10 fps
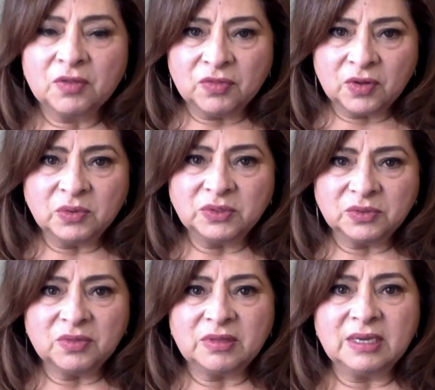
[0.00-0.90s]
Those are
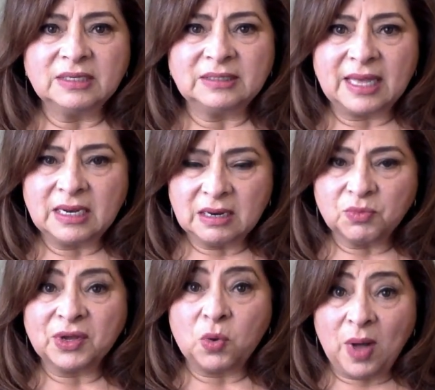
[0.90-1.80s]
things that
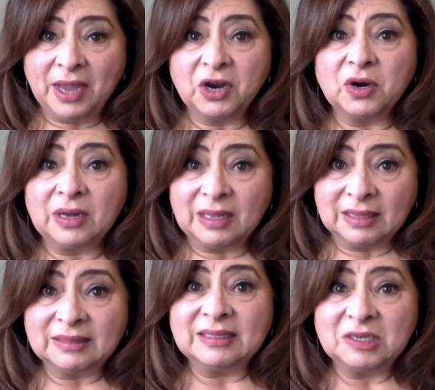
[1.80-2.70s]
require a
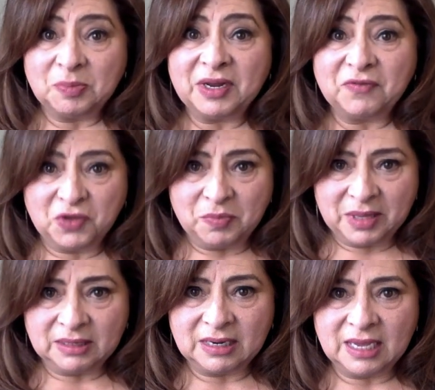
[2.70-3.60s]
little bit of
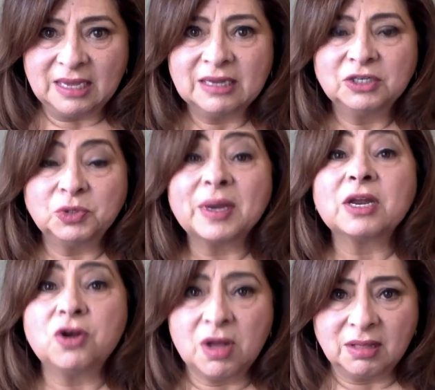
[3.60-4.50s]
humility to
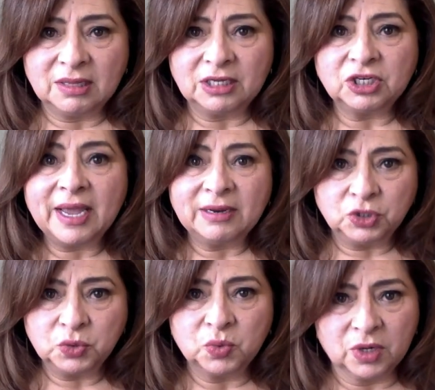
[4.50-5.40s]
acknowledge and
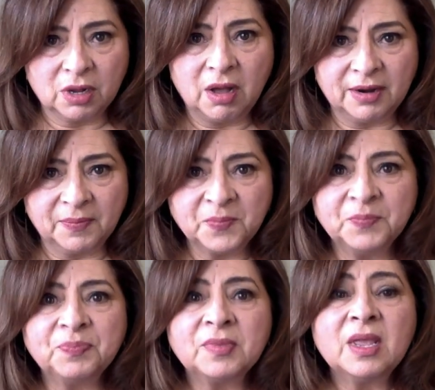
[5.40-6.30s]
to work on.
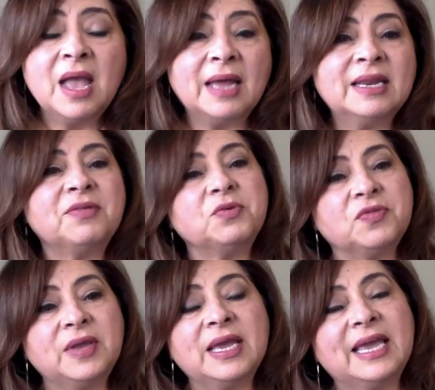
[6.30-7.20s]
Another
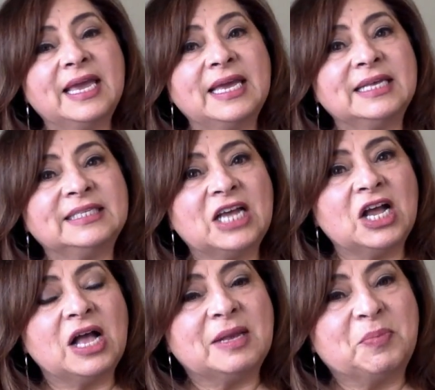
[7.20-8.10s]
thing is
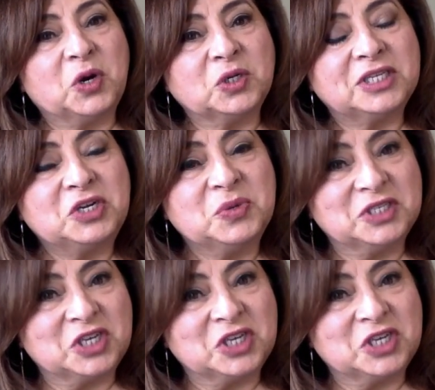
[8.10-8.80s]
a person who is